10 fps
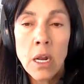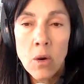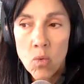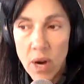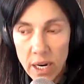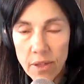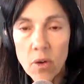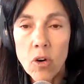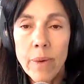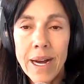One of the
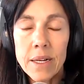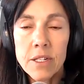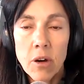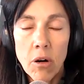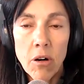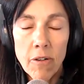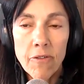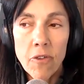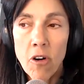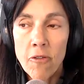hallmarks
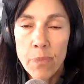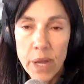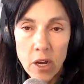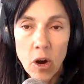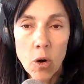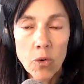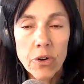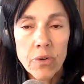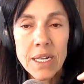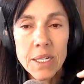of being
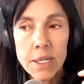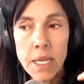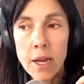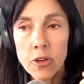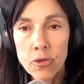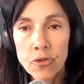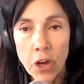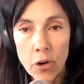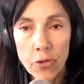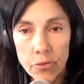older is that you
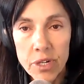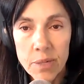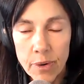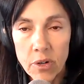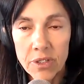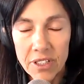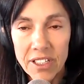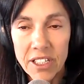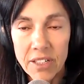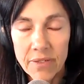don't respond
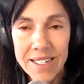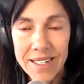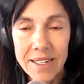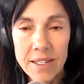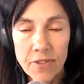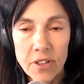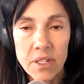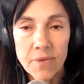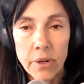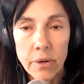to vaccines for
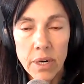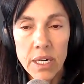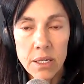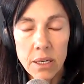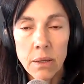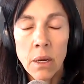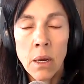this very reason.